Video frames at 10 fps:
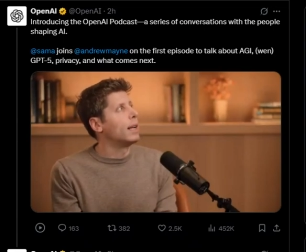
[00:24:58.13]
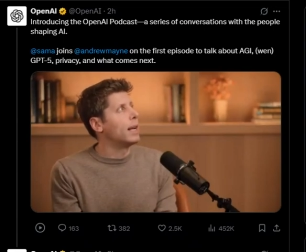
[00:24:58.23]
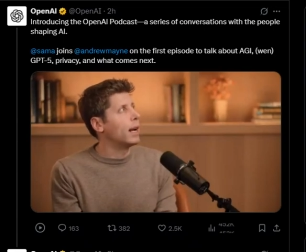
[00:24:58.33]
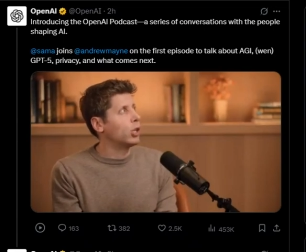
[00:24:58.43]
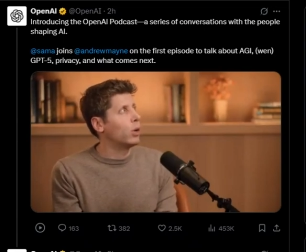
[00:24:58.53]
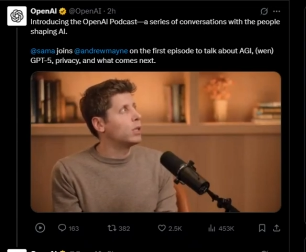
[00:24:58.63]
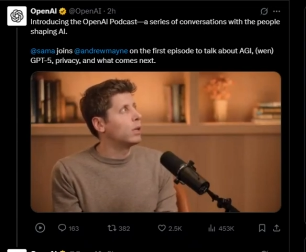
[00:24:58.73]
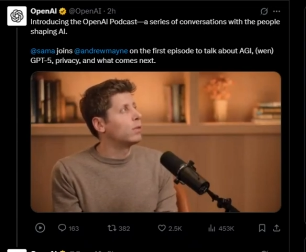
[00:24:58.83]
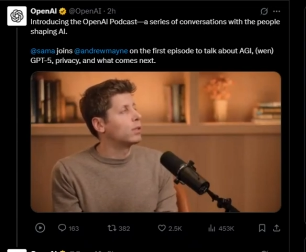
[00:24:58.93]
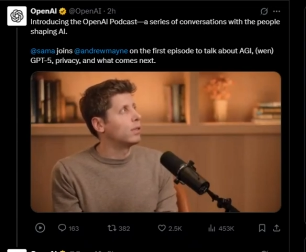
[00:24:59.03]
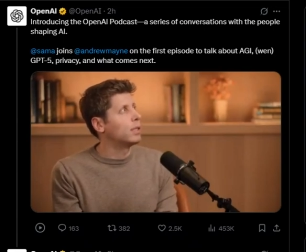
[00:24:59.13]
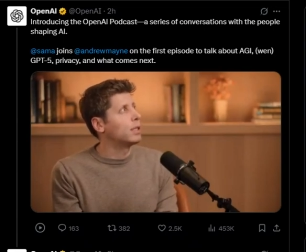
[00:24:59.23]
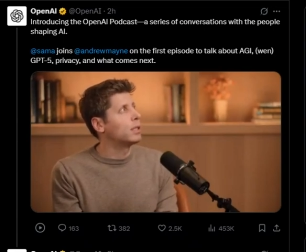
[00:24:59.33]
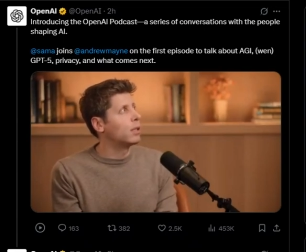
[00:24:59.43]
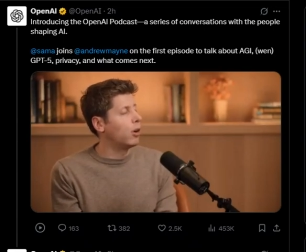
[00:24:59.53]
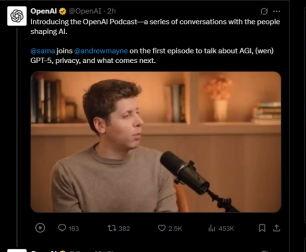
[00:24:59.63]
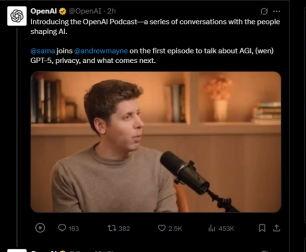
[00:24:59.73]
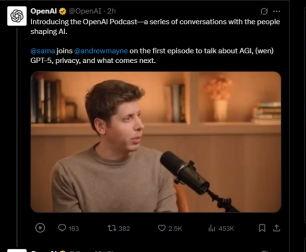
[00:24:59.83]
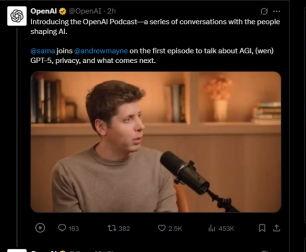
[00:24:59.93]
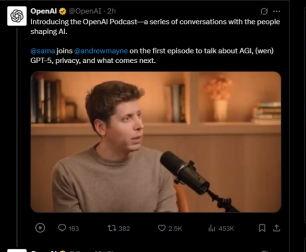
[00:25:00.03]
the next generation of services to all
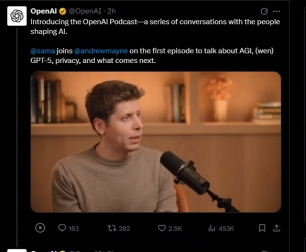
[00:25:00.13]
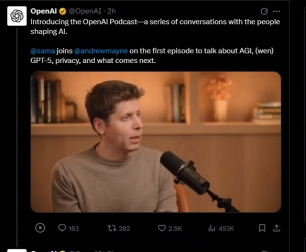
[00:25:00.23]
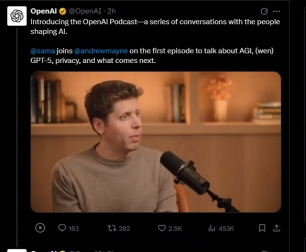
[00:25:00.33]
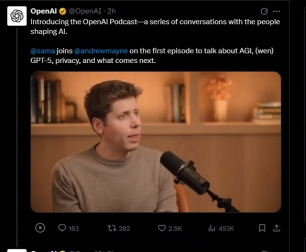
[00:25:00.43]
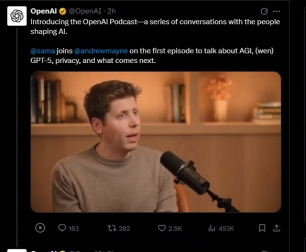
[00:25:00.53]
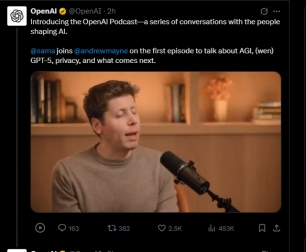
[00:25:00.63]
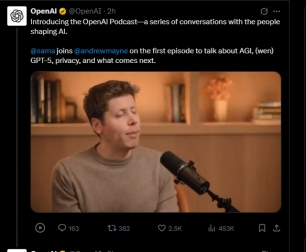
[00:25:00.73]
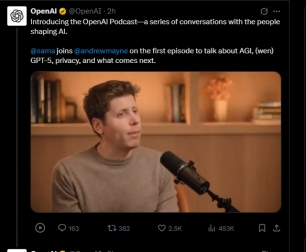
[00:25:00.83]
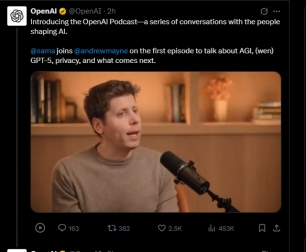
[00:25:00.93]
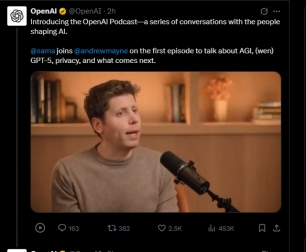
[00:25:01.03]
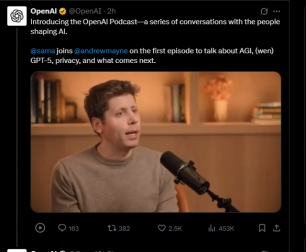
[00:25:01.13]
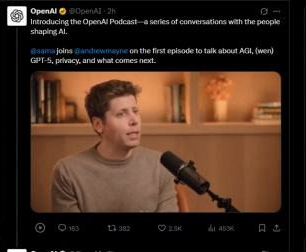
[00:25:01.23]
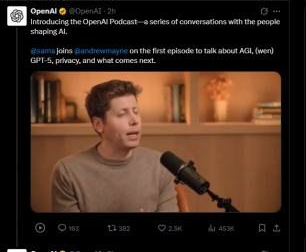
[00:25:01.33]
the people who want them and make